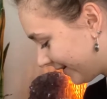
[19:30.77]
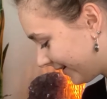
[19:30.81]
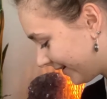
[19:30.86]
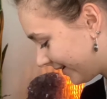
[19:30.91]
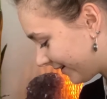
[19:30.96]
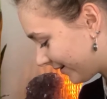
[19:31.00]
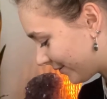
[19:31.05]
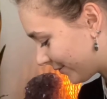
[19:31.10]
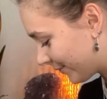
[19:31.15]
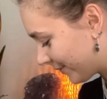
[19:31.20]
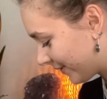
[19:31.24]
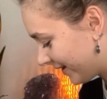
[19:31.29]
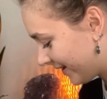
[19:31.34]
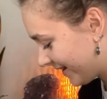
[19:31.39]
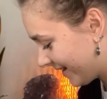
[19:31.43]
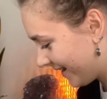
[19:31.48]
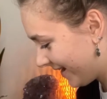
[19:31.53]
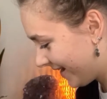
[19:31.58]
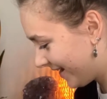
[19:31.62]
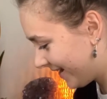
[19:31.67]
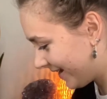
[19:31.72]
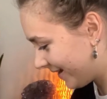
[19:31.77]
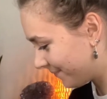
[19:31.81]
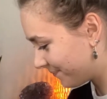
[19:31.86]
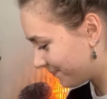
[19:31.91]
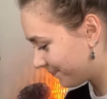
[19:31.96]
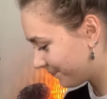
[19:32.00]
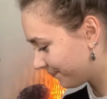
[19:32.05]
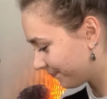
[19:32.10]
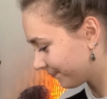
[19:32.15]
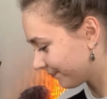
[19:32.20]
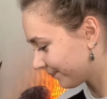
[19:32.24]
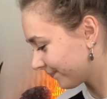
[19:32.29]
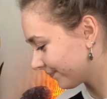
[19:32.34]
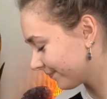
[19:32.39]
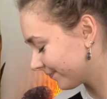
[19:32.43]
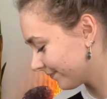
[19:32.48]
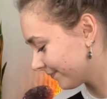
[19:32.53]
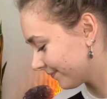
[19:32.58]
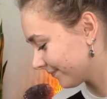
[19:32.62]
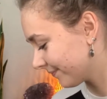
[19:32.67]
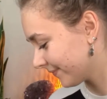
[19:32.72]
Okay.
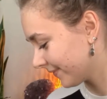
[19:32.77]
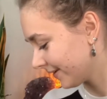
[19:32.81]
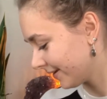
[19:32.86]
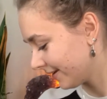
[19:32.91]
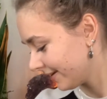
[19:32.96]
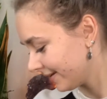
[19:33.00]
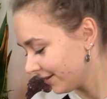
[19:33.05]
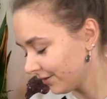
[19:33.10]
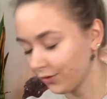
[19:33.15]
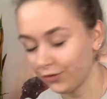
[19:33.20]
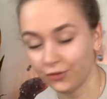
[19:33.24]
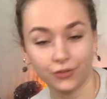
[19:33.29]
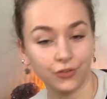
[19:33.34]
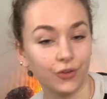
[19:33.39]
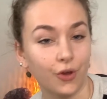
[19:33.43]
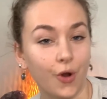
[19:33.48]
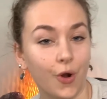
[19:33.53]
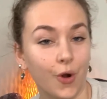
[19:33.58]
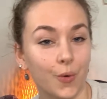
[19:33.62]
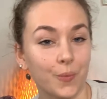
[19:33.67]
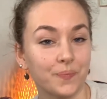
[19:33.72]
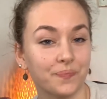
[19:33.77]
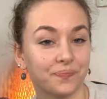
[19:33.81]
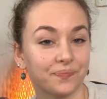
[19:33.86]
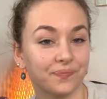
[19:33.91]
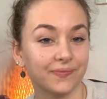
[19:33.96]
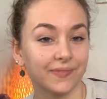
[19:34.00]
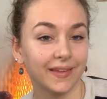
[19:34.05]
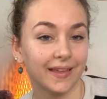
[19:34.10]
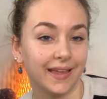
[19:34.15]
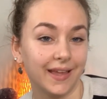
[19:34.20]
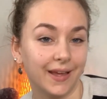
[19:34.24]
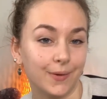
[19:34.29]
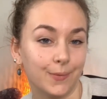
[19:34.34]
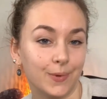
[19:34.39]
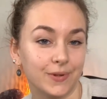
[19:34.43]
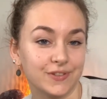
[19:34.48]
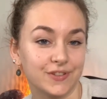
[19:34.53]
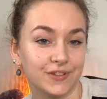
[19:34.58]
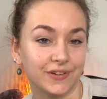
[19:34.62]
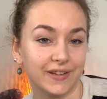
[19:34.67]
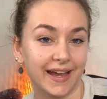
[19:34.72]
So,
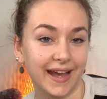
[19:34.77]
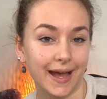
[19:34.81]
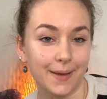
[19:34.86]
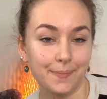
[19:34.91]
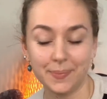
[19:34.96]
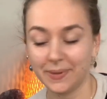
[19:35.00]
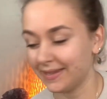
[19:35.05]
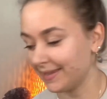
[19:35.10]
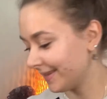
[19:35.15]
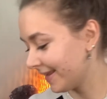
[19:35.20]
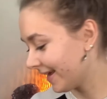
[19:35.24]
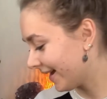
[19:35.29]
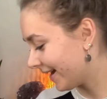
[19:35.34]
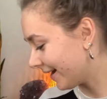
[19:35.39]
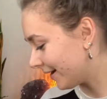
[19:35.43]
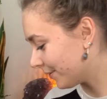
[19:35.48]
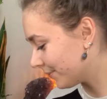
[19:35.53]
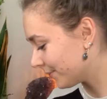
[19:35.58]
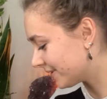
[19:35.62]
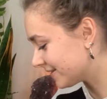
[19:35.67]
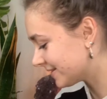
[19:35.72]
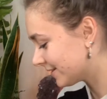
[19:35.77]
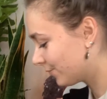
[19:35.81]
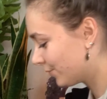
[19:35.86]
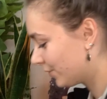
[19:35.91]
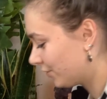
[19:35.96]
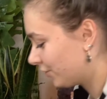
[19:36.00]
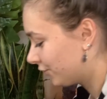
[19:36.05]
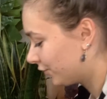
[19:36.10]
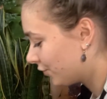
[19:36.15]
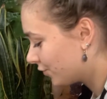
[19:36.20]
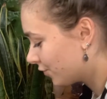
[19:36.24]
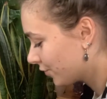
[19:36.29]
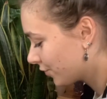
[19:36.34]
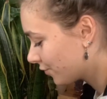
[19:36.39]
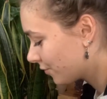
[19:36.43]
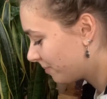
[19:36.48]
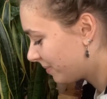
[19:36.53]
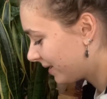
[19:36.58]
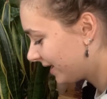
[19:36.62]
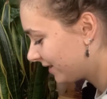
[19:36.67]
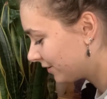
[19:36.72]
what's going to happen now is that we're going to go
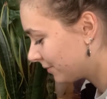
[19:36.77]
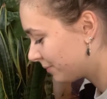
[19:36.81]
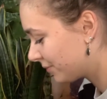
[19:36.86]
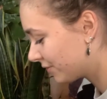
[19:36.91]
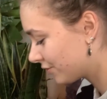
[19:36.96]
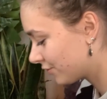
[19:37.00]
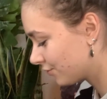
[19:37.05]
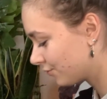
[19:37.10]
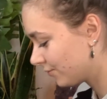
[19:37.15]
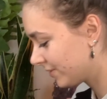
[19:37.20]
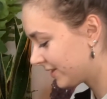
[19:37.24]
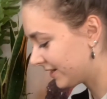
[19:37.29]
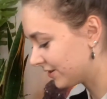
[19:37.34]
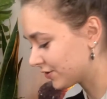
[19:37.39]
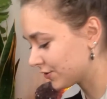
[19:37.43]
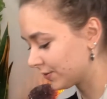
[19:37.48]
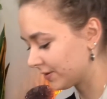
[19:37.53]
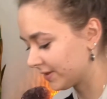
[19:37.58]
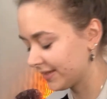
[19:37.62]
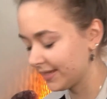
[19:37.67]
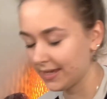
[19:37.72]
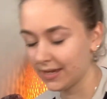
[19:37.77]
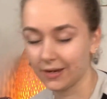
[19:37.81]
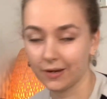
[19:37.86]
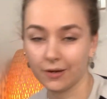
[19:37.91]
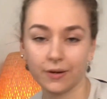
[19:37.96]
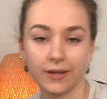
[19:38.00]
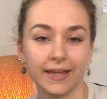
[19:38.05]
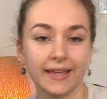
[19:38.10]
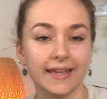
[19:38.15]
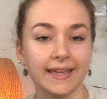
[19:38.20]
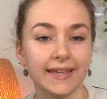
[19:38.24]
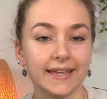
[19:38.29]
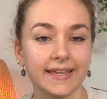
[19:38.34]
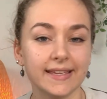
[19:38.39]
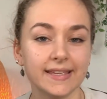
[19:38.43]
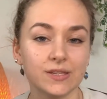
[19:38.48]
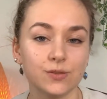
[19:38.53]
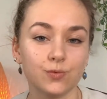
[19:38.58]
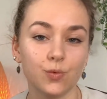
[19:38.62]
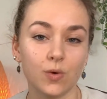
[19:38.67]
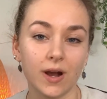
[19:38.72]
through pile number 3. So here
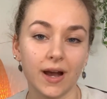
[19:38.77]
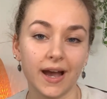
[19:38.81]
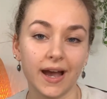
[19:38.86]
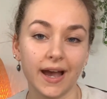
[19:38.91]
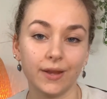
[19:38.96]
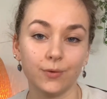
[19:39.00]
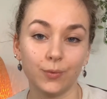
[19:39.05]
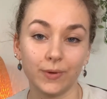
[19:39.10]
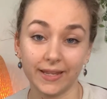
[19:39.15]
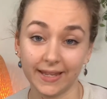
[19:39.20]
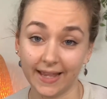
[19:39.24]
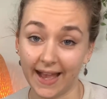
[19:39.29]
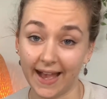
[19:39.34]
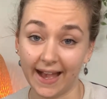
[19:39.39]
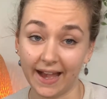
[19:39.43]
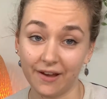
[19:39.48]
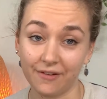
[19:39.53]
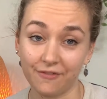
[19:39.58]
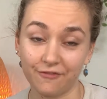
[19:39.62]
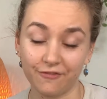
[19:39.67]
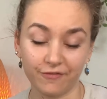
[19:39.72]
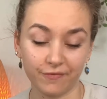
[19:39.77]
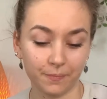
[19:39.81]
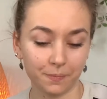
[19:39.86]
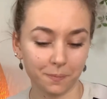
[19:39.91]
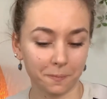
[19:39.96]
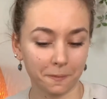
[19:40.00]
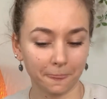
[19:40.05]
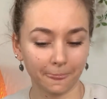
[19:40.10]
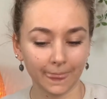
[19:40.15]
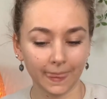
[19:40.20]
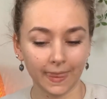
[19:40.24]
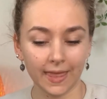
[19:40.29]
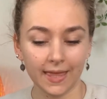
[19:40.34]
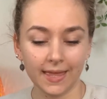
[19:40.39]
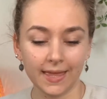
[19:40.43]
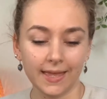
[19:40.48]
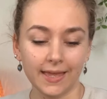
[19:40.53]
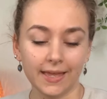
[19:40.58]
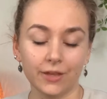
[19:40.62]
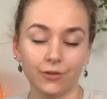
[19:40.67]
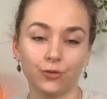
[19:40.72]
is what we have.
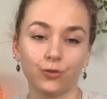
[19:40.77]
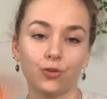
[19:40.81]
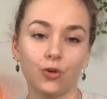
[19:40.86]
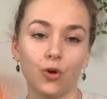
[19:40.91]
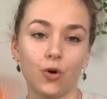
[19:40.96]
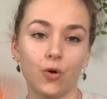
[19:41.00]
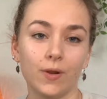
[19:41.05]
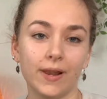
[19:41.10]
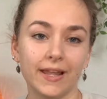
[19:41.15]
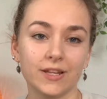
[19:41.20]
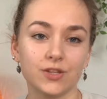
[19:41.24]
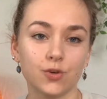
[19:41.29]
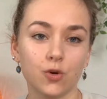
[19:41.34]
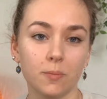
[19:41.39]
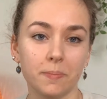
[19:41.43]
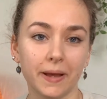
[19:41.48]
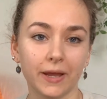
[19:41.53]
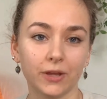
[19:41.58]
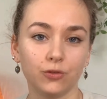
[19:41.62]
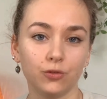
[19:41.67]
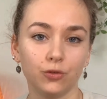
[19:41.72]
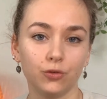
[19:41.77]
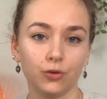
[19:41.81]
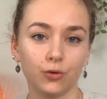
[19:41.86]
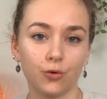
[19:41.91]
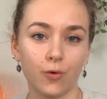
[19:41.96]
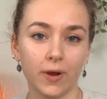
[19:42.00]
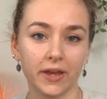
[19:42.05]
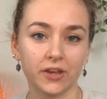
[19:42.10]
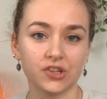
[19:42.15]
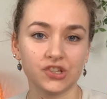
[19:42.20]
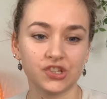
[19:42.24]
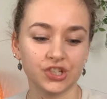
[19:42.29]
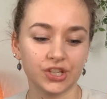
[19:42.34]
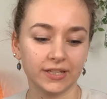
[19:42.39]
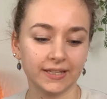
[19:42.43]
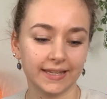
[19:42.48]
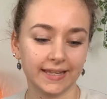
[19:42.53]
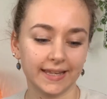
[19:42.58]
So let's go back to the question.